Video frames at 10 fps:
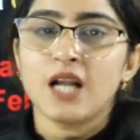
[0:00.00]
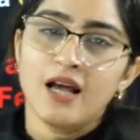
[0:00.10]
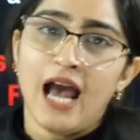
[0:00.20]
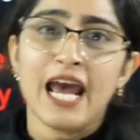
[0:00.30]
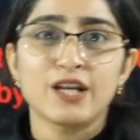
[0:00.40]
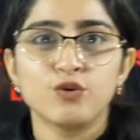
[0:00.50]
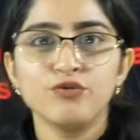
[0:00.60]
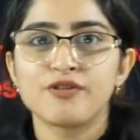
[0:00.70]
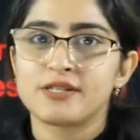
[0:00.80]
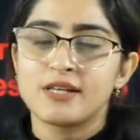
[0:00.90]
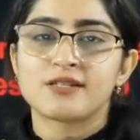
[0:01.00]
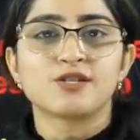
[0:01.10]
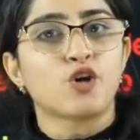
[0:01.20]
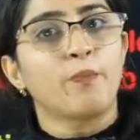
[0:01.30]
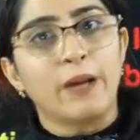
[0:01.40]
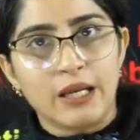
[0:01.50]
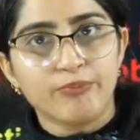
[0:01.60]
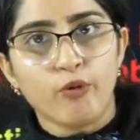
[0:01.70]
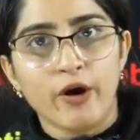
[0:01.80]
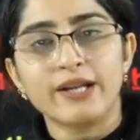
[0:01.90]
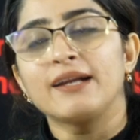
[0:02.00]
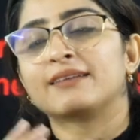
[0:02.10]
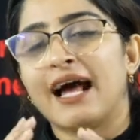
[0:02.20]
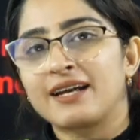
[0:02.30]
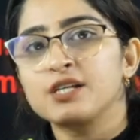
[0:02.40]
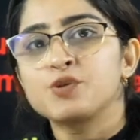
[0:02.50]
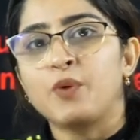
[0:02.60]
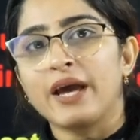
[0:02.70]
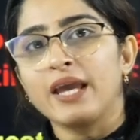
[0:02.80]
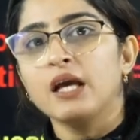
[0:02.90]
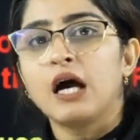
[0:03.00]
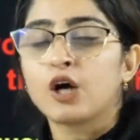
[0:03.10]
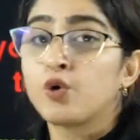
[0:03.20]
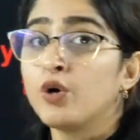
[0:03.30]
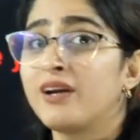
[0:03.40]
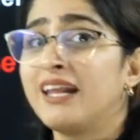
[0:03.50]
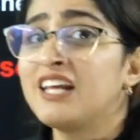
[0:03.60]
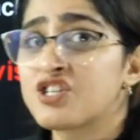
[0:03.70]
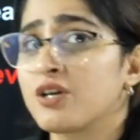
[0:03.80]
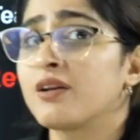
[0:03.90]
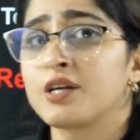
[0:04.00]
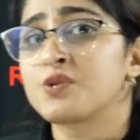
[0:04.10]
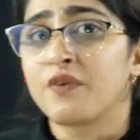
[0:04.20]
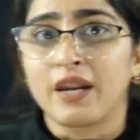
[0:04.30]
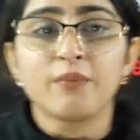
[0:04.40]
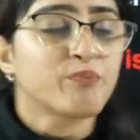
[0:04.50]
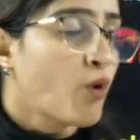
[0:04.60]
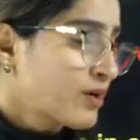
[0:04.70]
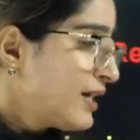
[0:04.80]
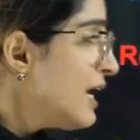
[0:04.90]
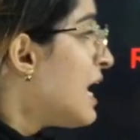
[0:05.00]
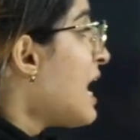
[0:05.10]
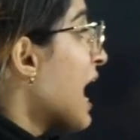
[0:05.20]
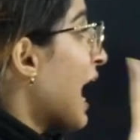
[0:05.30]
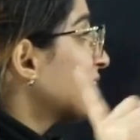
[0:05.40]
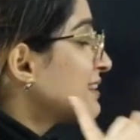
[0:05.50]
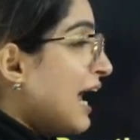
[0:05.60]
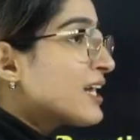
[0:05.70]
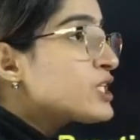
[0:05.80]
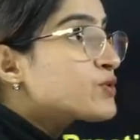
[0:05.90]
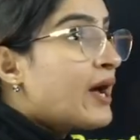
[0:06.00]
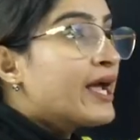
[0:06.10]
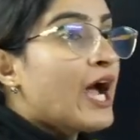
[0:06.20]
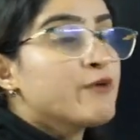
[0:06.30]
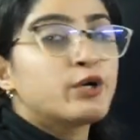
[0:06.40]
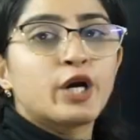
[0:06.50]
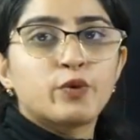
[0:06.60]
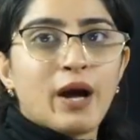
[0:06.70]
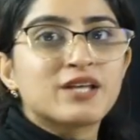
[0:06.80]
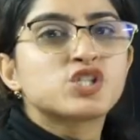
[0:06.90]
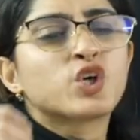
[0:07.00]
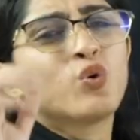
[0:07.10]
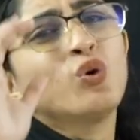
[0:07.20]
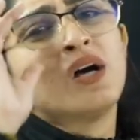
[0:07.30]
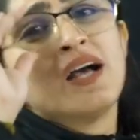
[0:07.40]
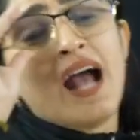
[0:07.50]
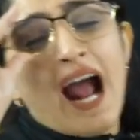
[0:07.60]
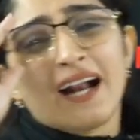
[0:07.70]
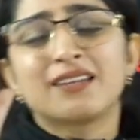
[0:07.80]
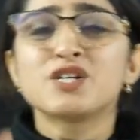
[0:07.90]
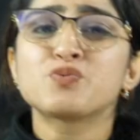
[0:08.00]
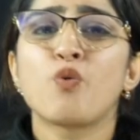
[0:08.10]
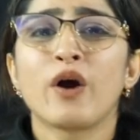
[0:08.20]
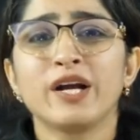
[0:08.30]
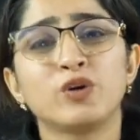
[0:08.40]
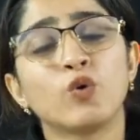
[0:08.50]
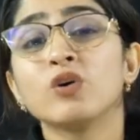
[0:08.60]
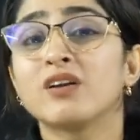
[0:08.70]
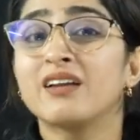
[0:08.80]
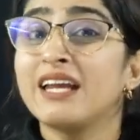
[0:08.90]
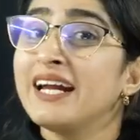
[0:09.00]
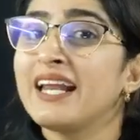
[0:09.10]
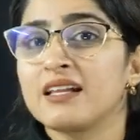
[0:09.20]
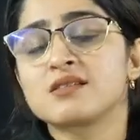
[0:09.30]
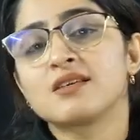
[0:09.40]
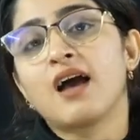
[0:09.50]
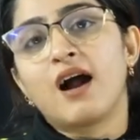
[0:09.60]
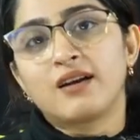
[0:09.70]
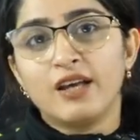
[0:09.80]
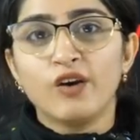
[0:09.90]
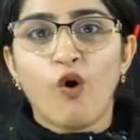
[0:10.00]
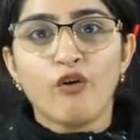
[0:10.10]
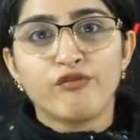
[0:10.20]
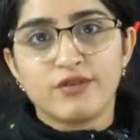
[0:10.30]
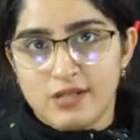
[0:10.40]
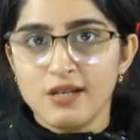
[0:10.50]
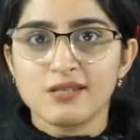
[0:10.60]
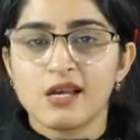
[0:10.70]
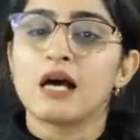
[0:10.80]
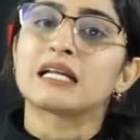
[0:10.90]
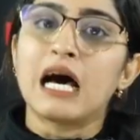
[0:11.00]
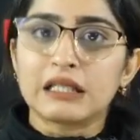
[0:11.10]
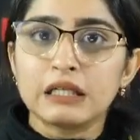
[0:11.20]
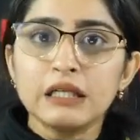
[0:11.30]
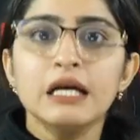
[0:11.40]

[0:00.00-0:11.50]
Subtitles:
I know physics is your pain point, and that is why a good teacher is very important. And that is why I would advise you at this point, don't read NCERT of physics. Rather,